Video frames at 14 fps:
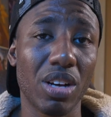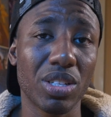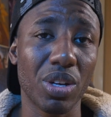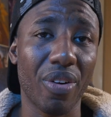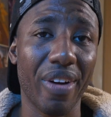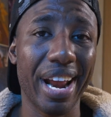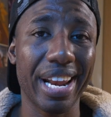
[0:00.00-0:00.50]

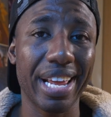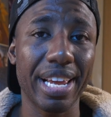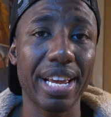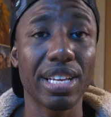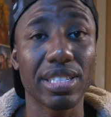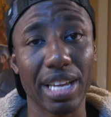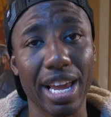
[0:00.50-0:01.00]
Also, granted,
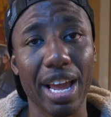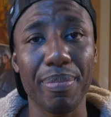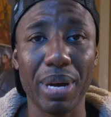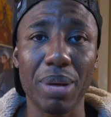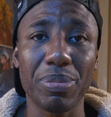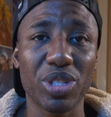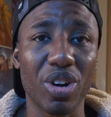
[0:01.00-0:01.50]
he is a
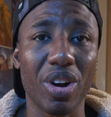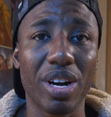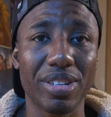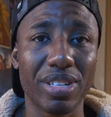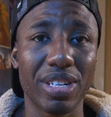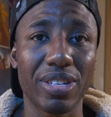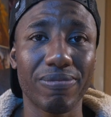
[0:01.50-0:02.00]
K-pop star,
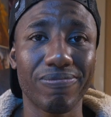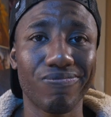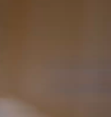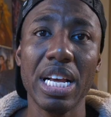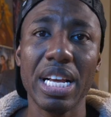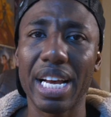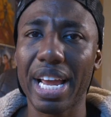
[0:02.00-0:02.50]
so.
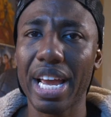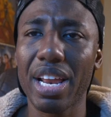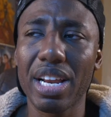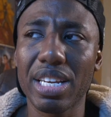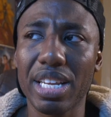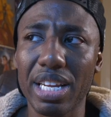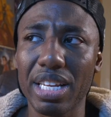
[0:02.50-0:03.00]

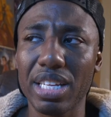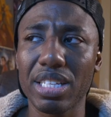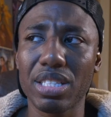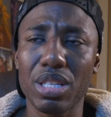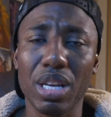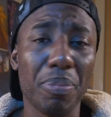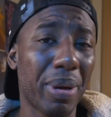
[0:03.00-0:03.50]
Again,
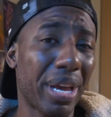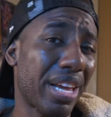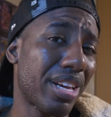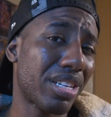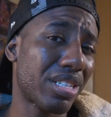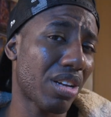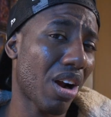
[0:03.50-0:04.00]
these
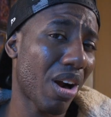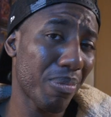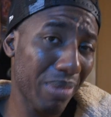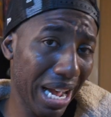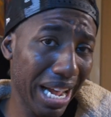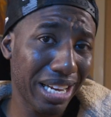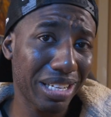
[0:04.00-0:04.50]
opinions are
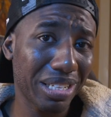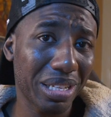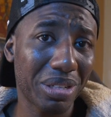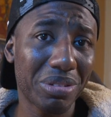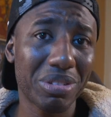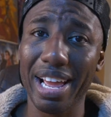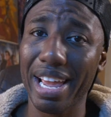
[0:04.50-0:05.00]
mine
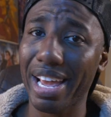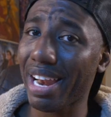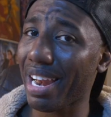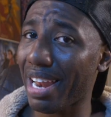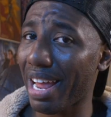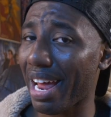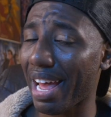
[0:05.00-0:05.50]
alone.
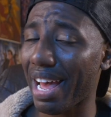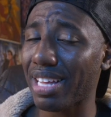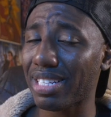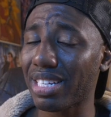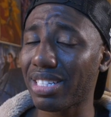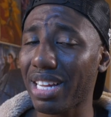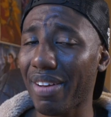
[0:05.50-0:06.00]
Again, not
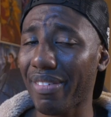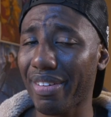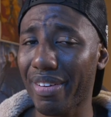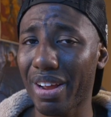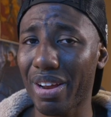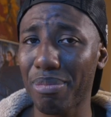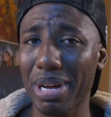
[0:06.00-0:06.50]
as a South
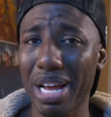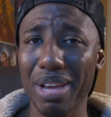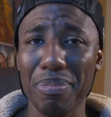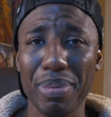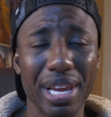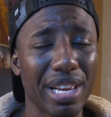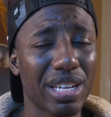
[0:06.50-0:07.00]
Korean. My
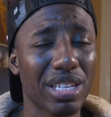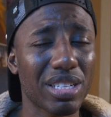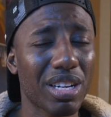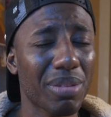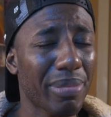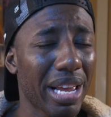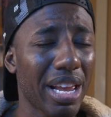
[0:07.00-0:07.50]
opinions
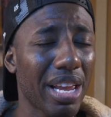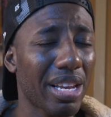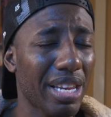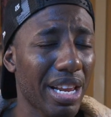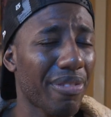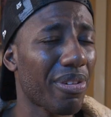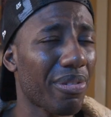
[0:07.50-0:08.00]
may
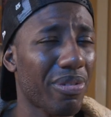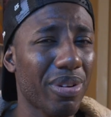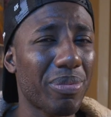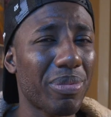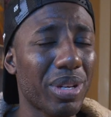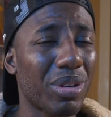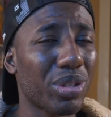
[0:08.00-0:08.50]
differ
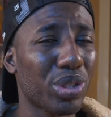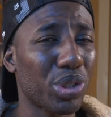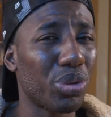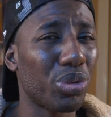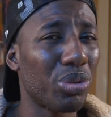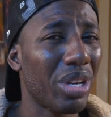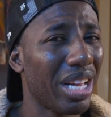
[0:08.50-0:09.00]
from those
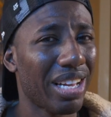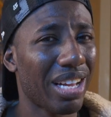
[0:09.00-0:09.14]
who